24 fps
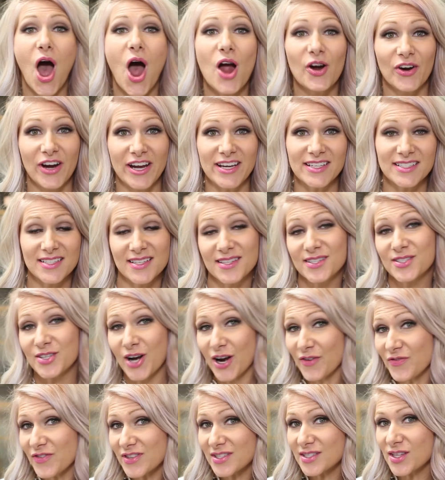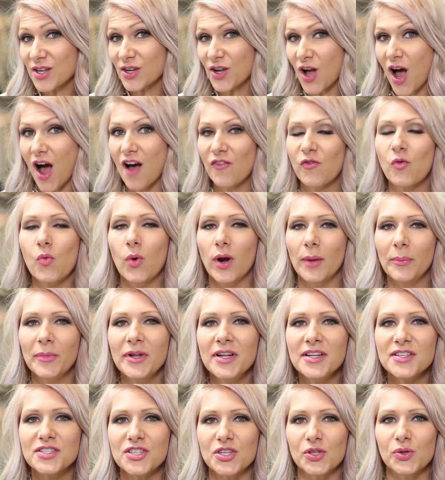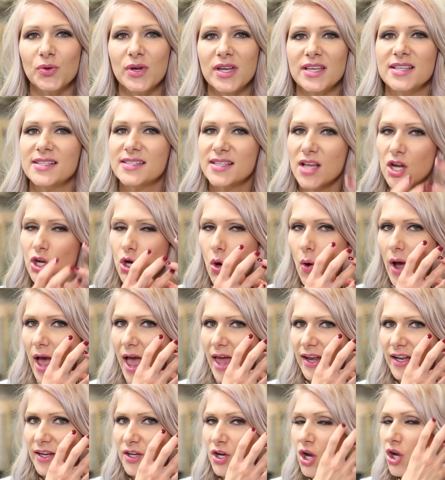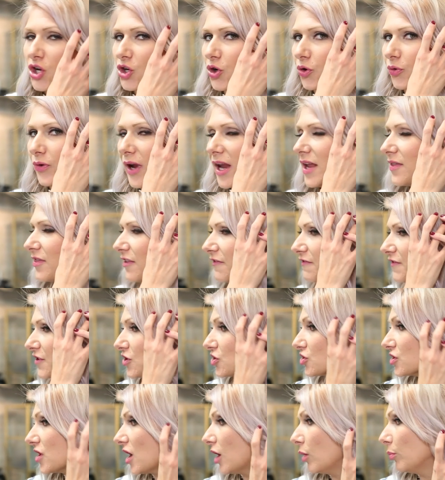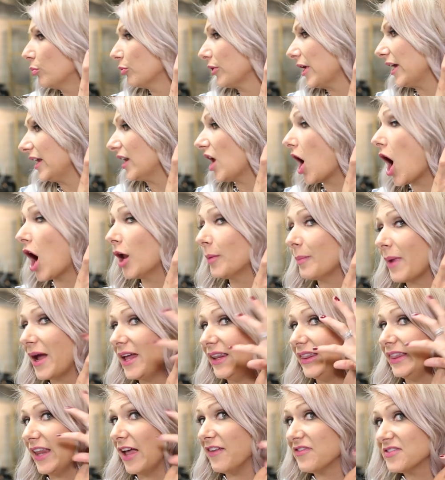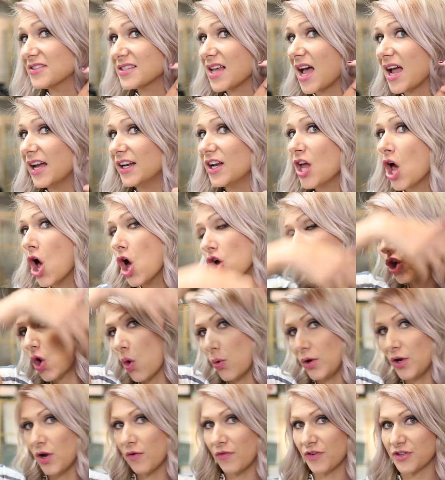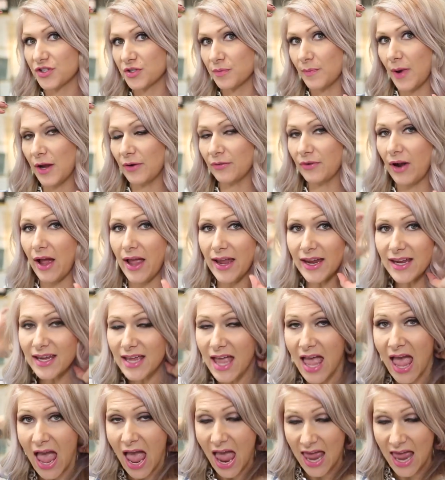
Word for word: Alright, to start this look off, what I'm going to do is go ahead and create the fishtail braid on my left side going over to my right,